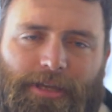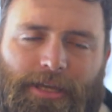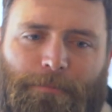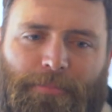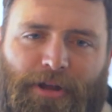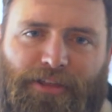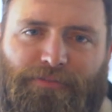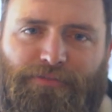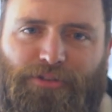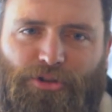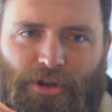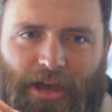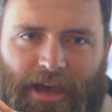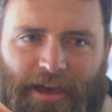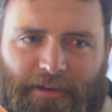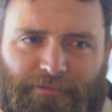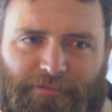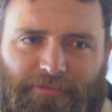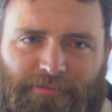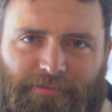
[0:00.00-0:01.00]
But if you
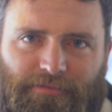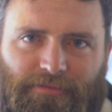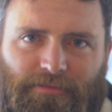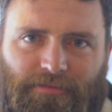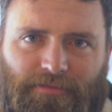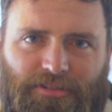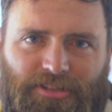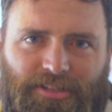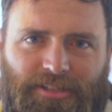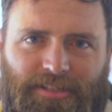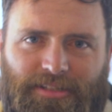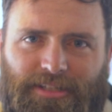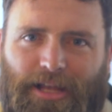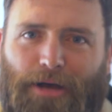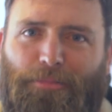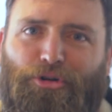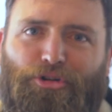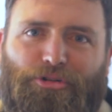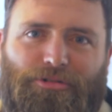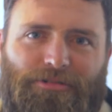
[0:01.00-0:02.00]
have
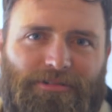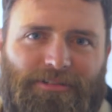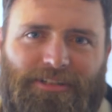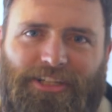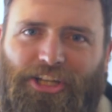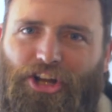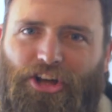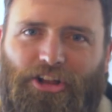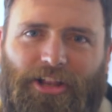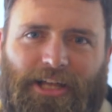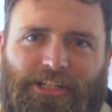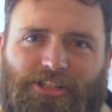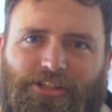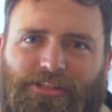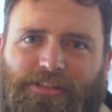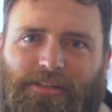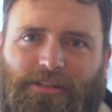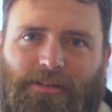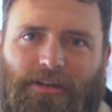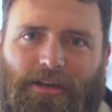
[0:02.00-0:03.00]
stubble, you know, like
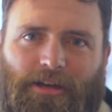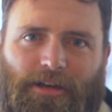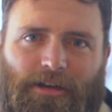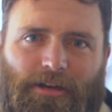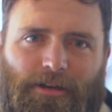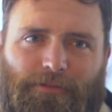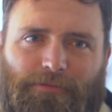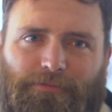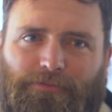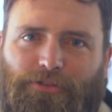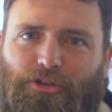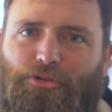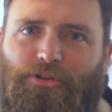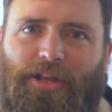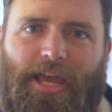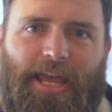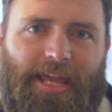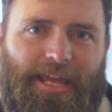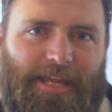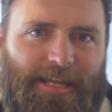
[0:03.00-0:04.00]
just a few
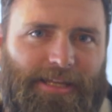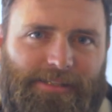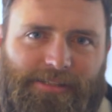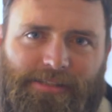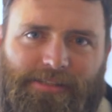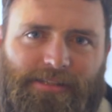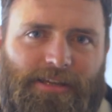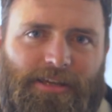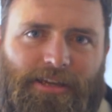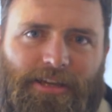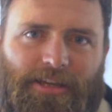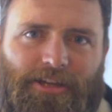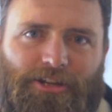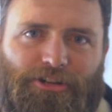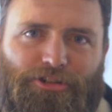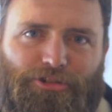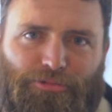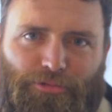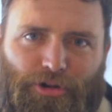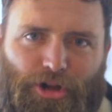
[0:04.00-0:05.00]
days
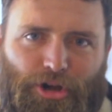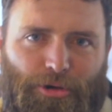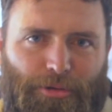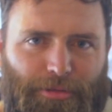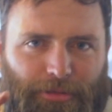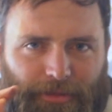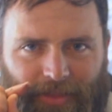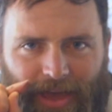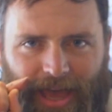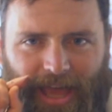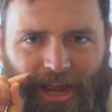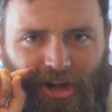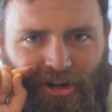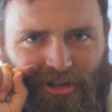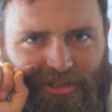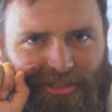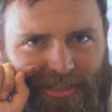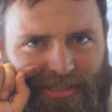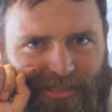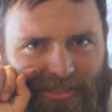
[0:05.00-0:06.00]
growth, that hair
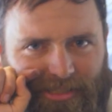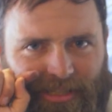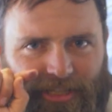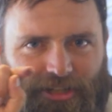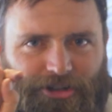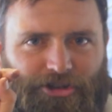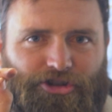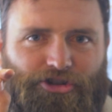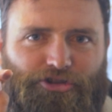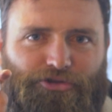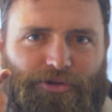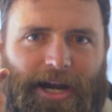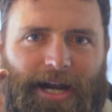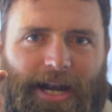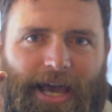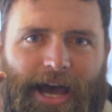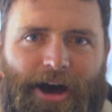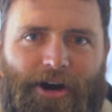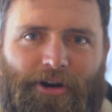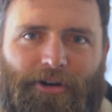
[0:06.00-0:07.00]
is going to stick
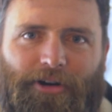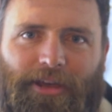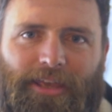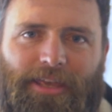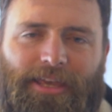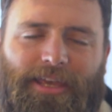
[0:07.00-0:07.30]
straight out,